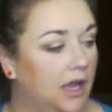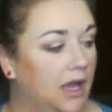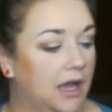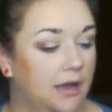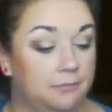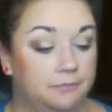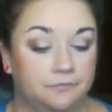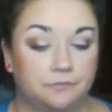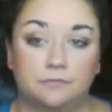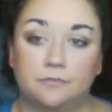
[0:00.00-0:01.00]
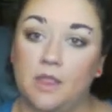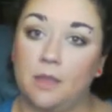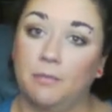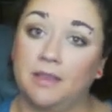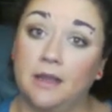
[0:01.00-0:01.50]

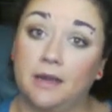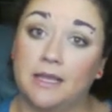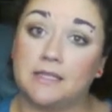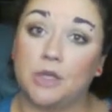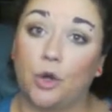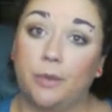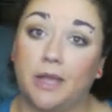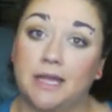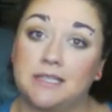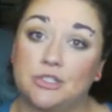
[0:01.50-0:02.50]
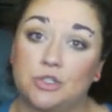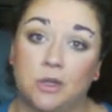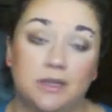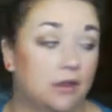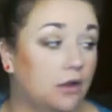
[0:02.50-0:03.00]
But there it is. I hope you guys
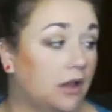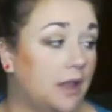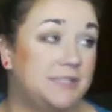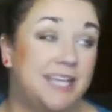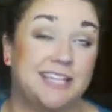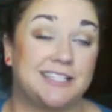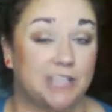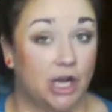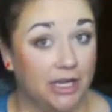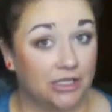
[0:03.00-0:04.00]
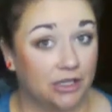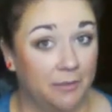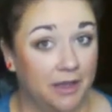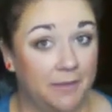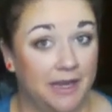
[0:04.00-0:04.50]
enjoyed the little update. Sorry it took
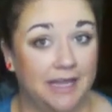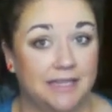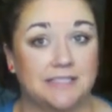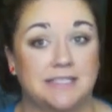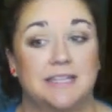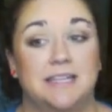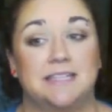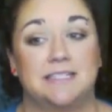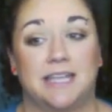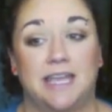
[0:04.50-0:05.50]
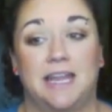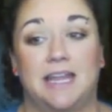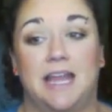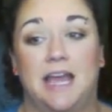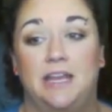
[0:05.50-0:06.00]
me a minute to get
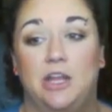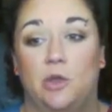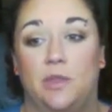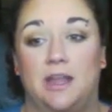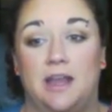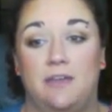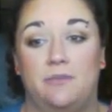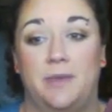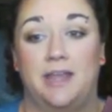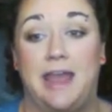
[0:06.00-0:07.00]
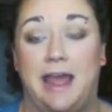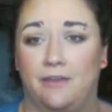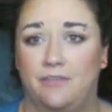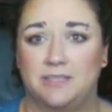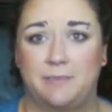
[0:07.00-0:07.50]
it. I know that I've been out
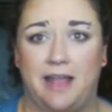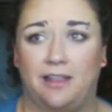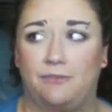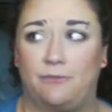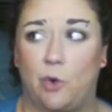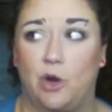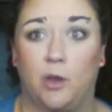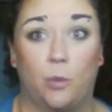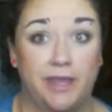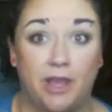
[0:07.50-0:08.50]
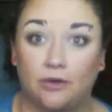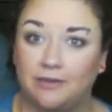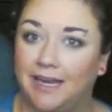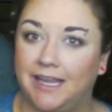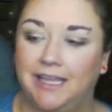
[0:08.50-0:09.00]
of this palette for a week
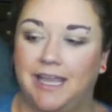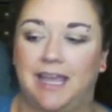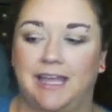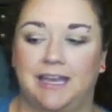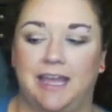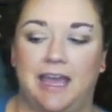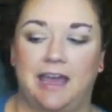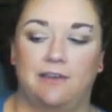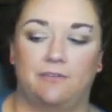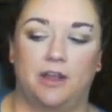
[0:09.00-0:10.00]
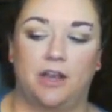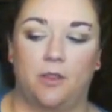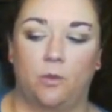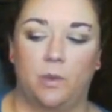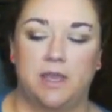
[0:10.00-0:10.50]
already, and I have
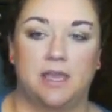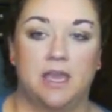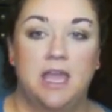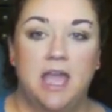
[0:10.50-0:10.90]
another week.